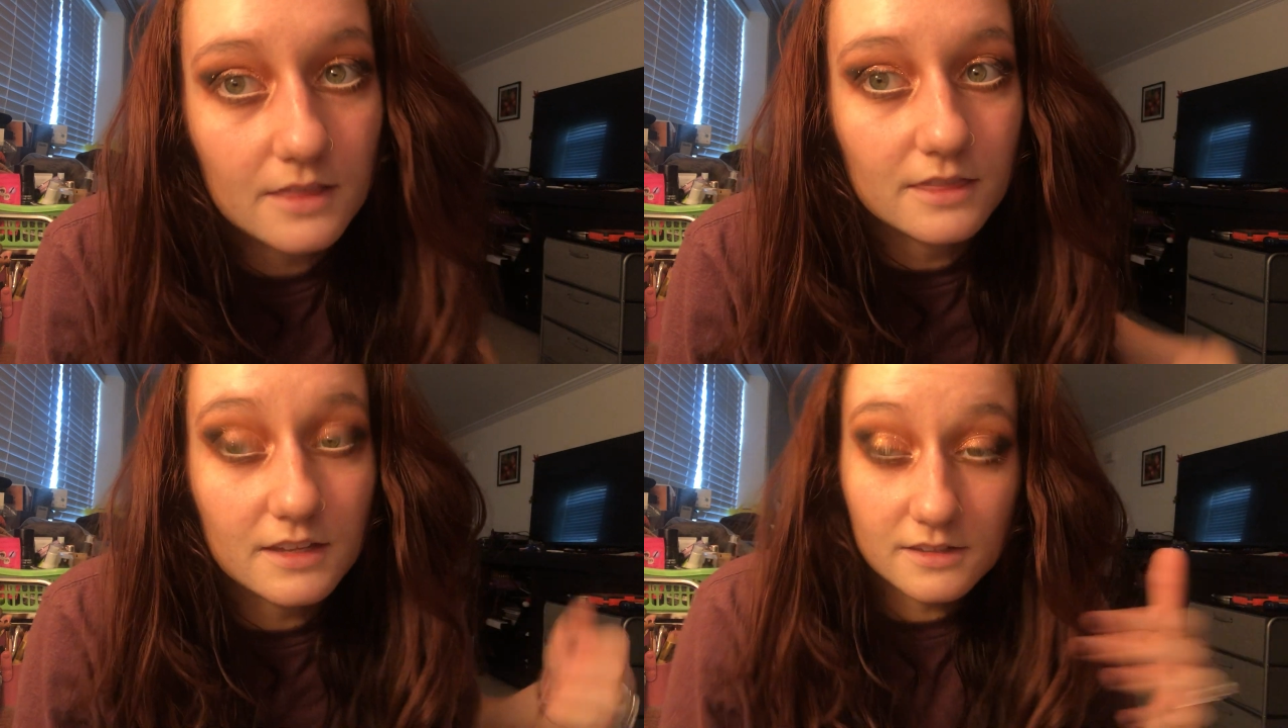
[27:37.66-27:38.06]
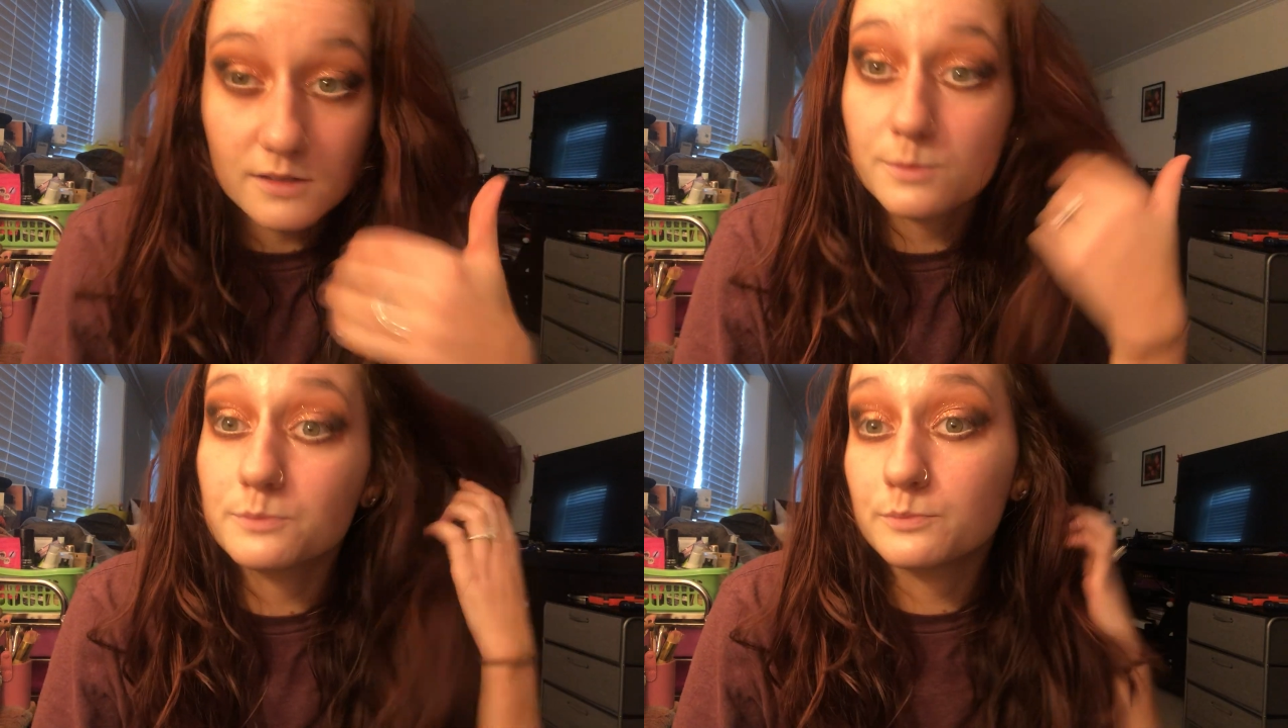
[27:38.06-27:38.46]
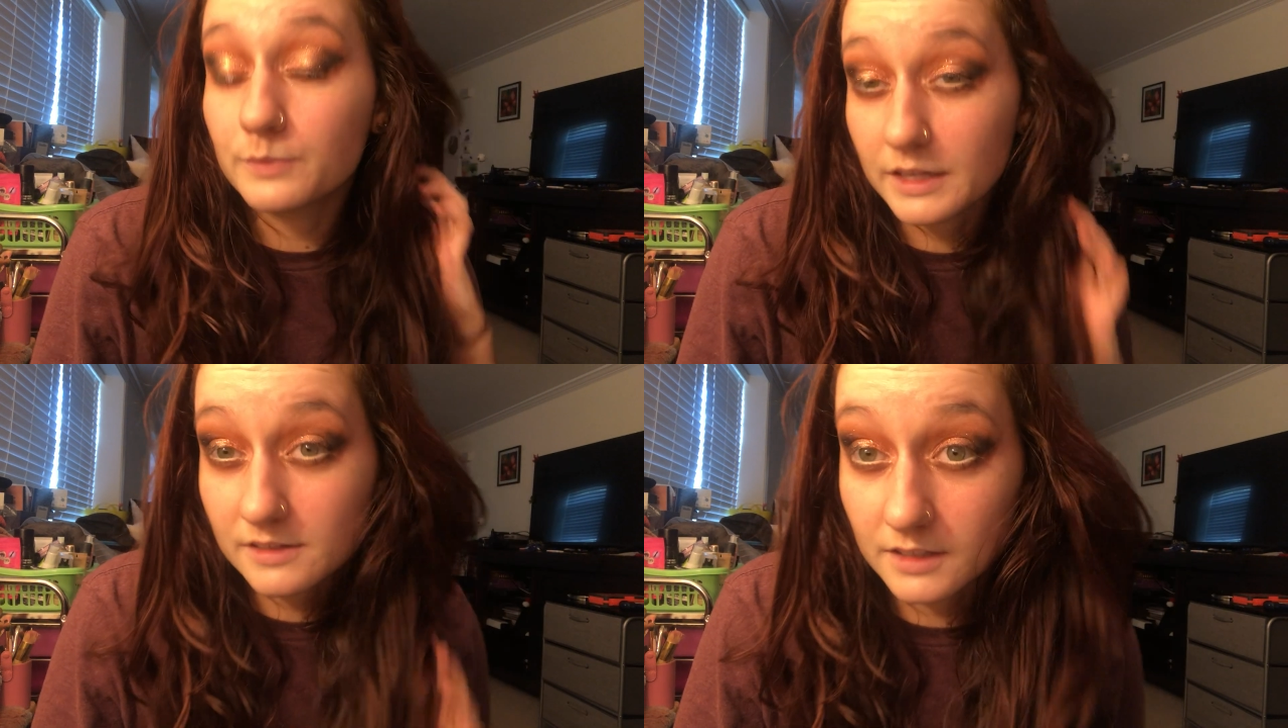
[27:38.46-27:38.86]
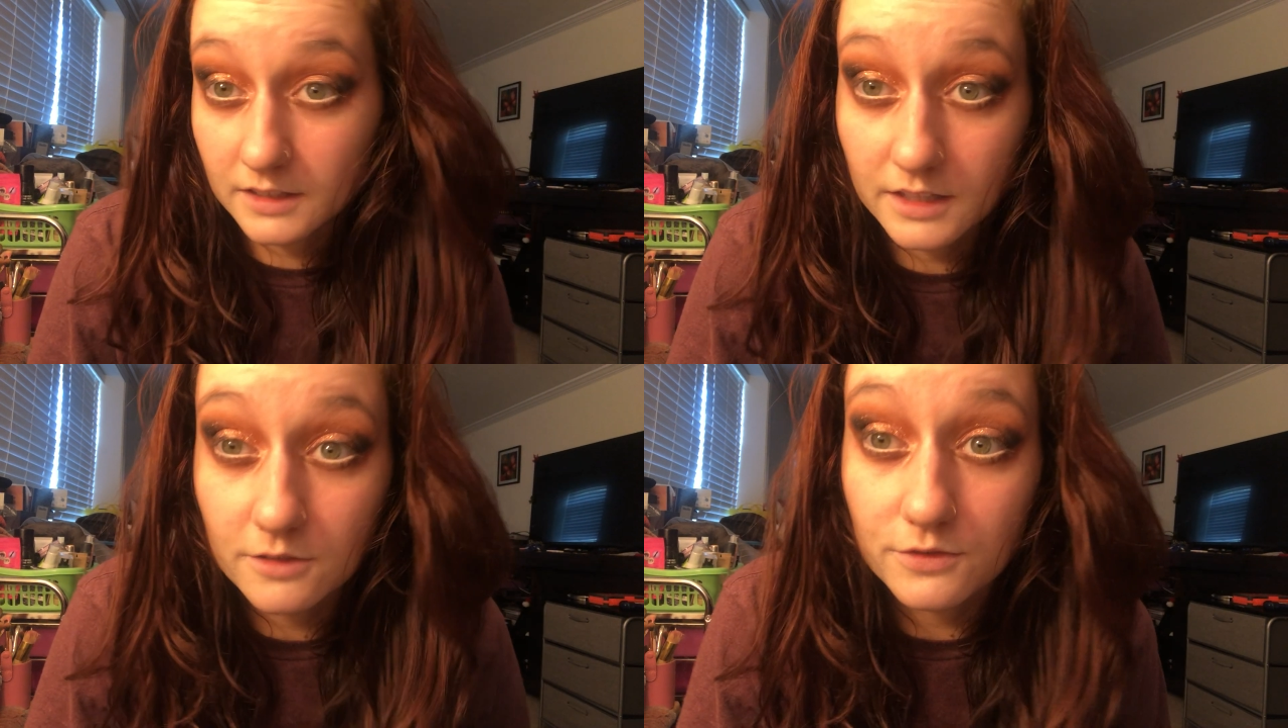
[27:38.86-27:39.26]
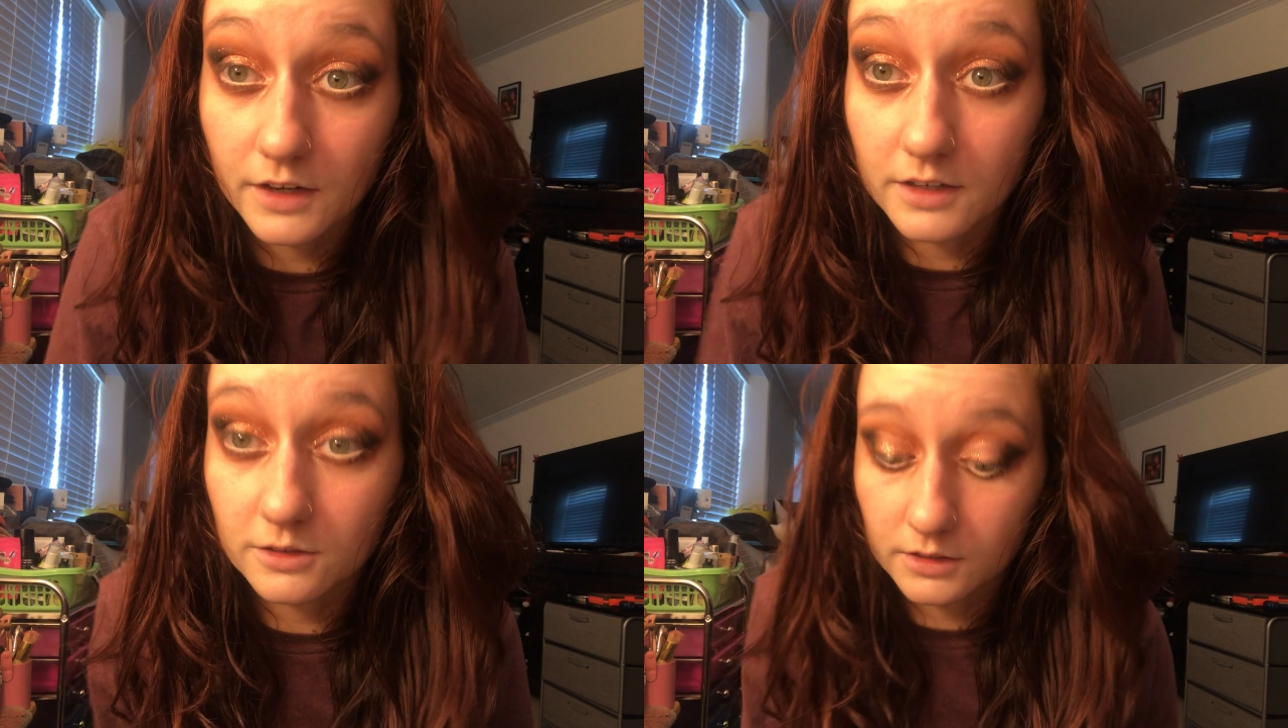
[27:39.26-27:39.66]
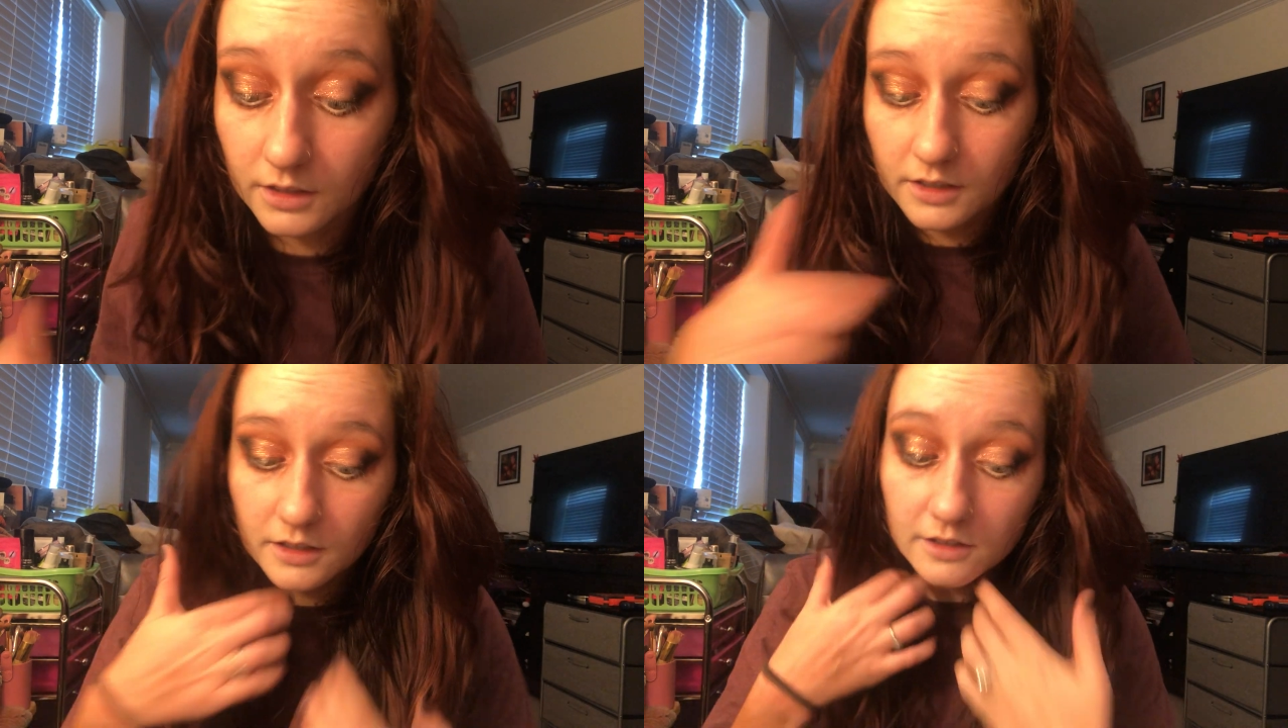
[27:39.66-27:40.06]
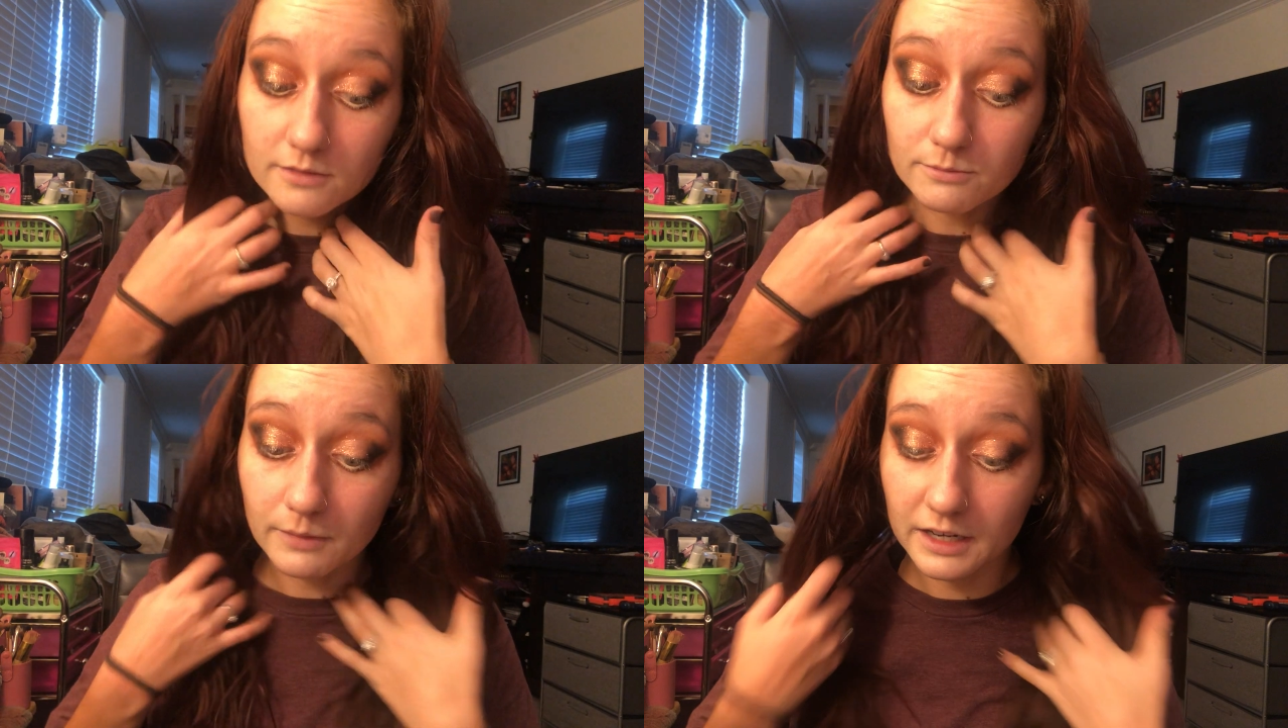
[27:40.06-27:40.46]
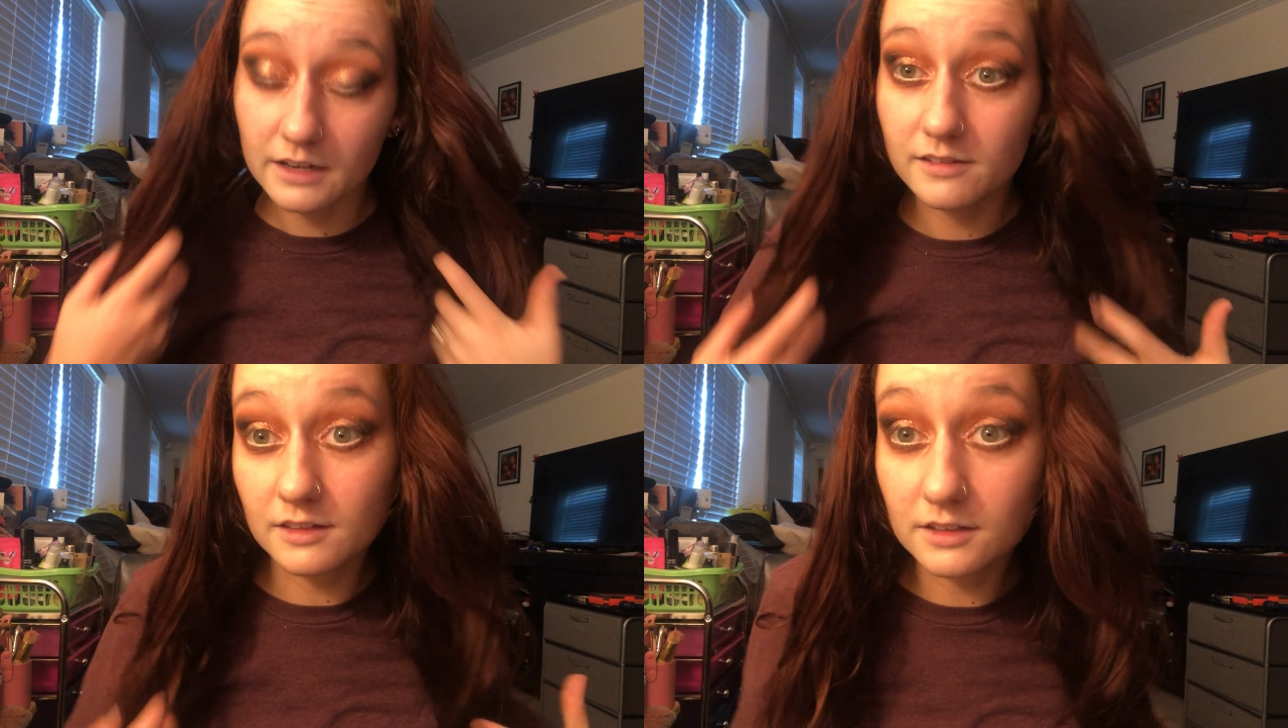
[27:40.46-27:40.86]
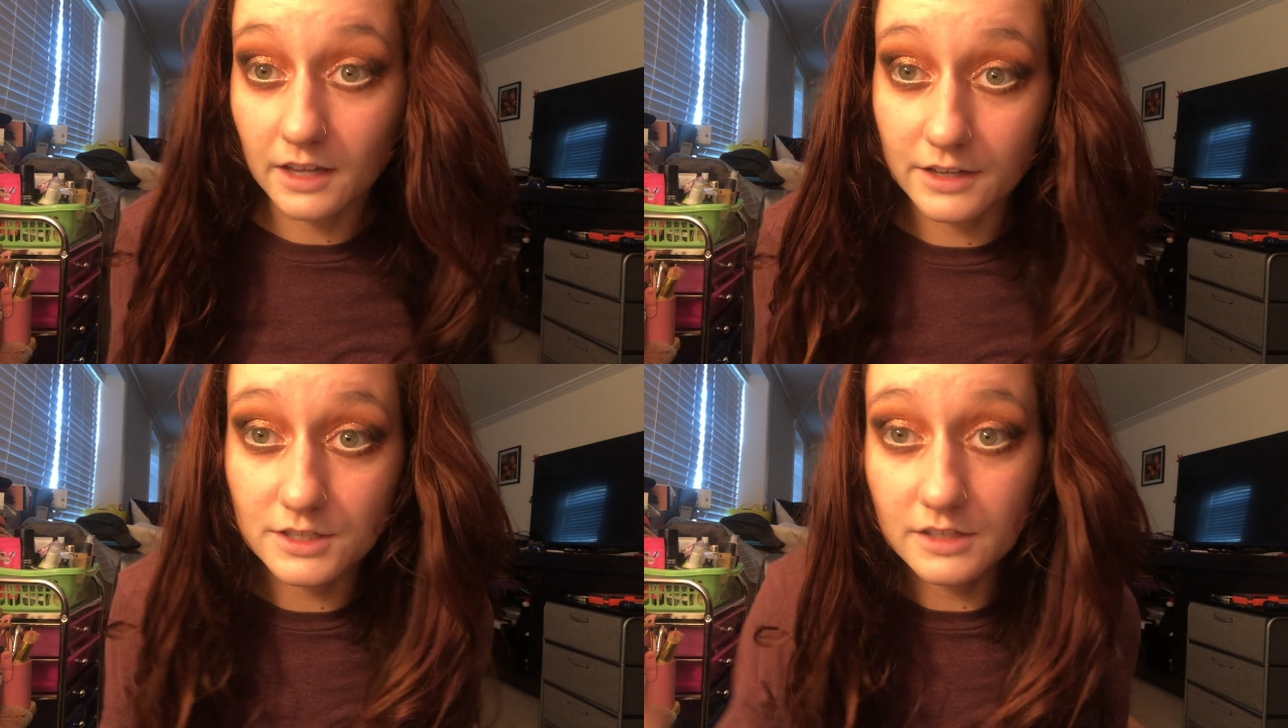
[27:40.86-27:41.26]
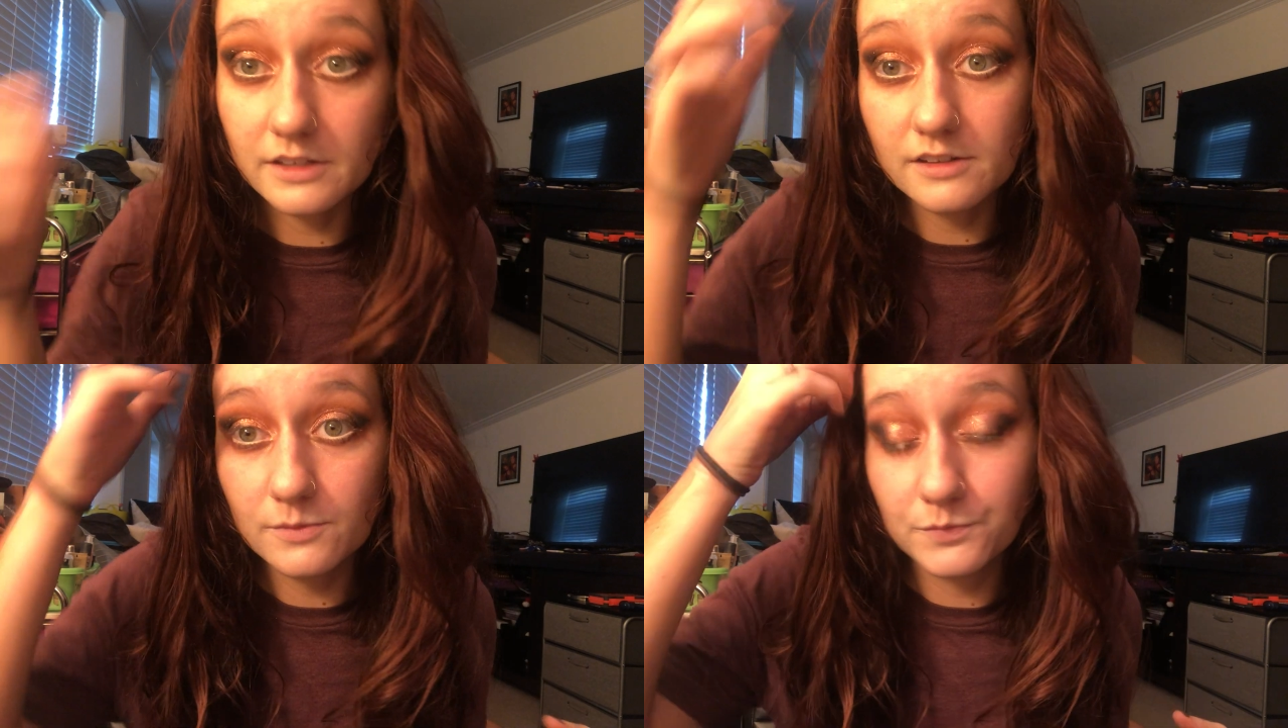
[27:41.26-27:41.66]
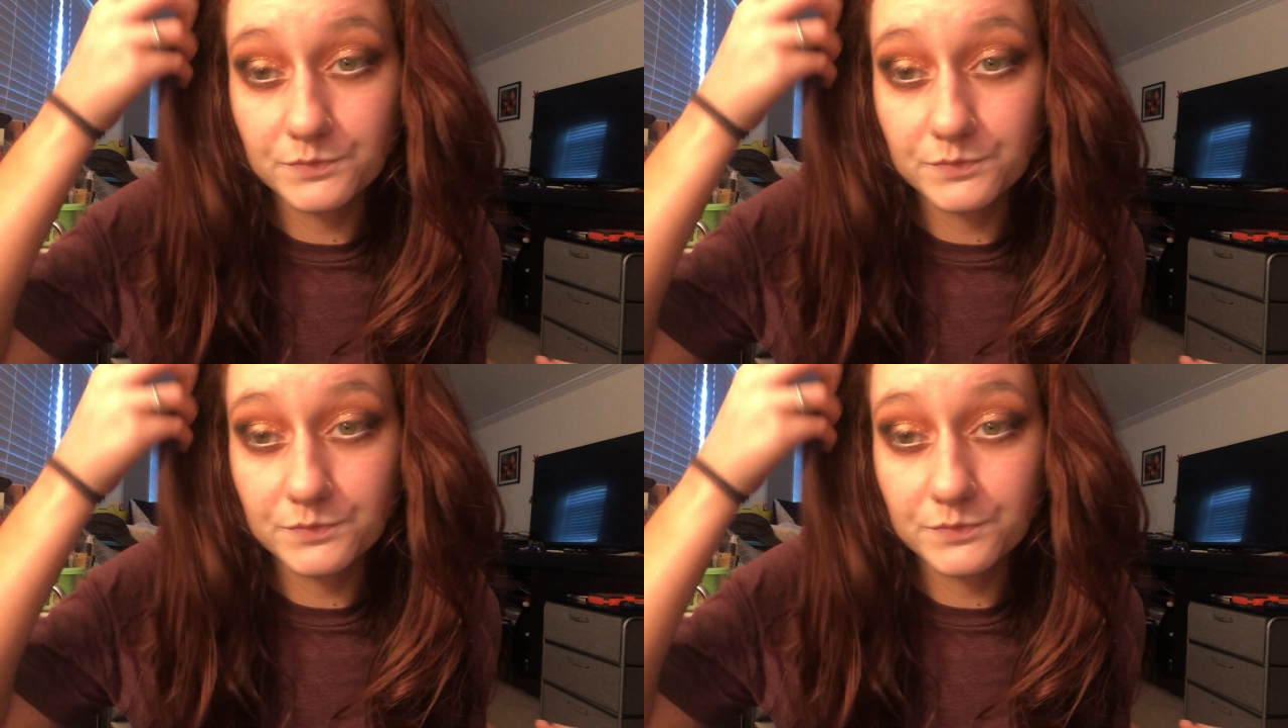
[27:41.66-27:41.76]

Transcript: This is basically the final look, minus the lashes.